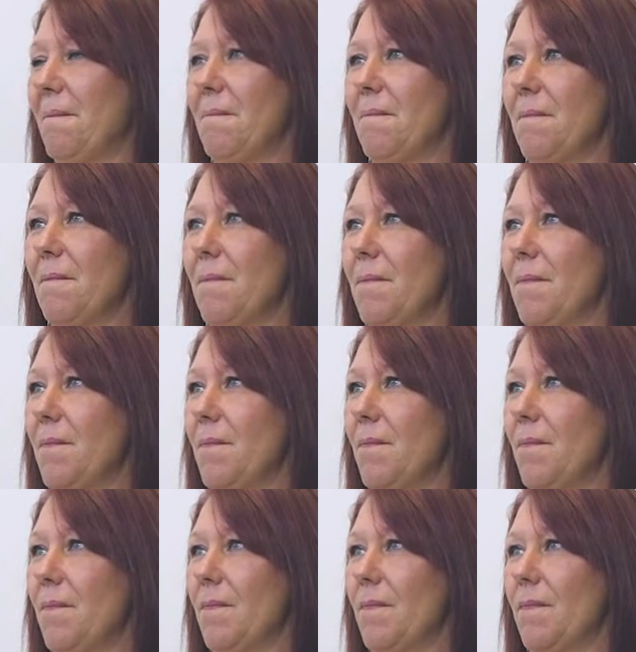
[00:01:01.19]

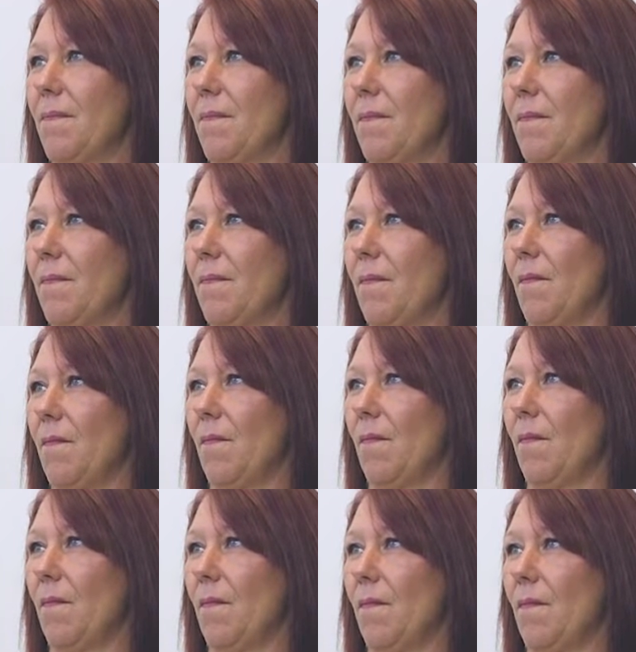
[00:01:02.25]

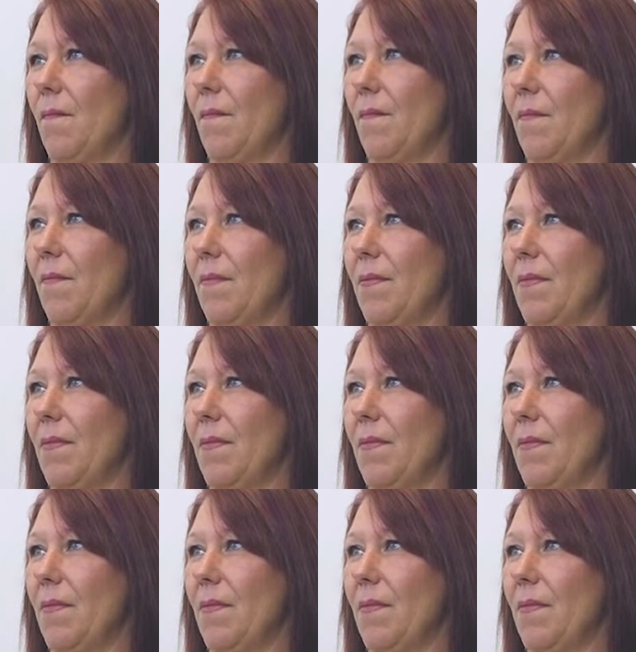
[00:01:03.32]
No words are spoken by the person on screen.